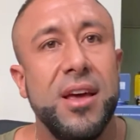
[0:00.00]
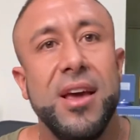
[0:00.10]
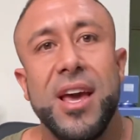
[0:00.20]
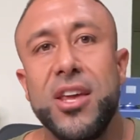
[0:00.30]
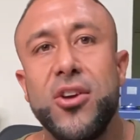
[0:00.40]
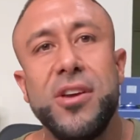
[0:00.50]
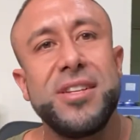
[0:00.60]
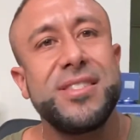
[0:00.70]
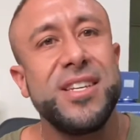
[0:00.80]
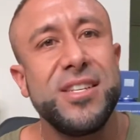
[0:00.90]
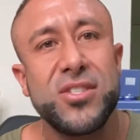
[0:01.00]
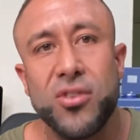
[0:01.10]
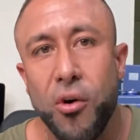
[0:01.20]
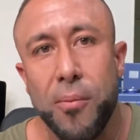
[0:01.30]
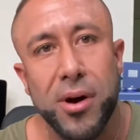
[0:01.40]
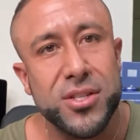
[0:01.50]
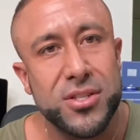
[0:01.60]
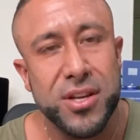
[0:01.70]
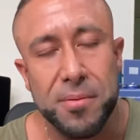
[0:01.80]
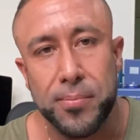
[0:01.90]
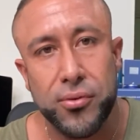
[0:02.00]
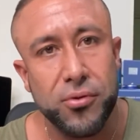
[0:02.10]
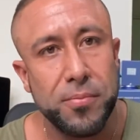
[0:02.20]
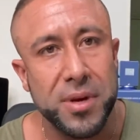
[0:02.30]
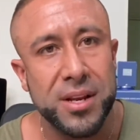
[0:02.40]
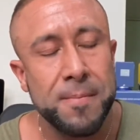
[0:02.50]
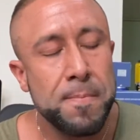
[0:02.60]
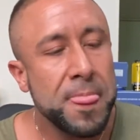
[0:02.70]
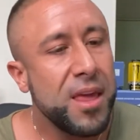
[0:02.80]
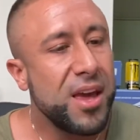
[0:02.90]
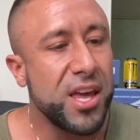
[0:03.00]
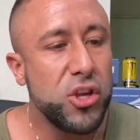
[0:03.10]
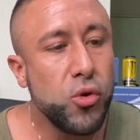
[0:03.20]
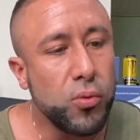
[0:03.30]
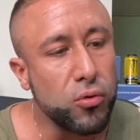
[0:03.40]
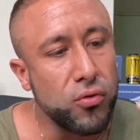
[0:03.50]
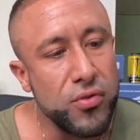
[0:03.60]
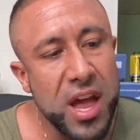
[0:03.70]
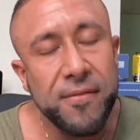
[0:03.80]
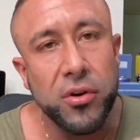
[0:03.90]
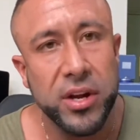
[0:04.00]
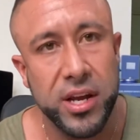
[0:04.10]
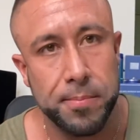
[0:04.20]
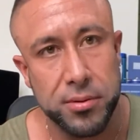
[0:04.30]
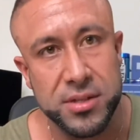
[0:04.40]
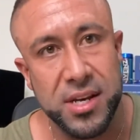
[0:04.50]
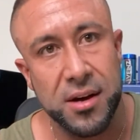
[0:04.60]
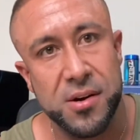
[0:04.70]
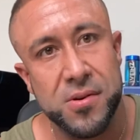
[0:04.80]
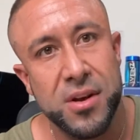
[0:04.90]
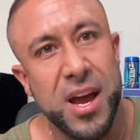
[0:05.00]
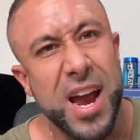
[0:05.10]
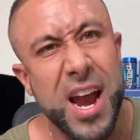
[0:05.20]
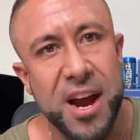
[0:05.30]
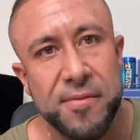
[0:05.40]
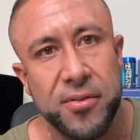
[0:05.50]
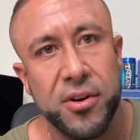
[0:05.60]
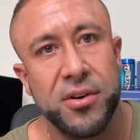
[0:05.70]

And you're gonna see so much improvement, and you will never hit plateau, ever.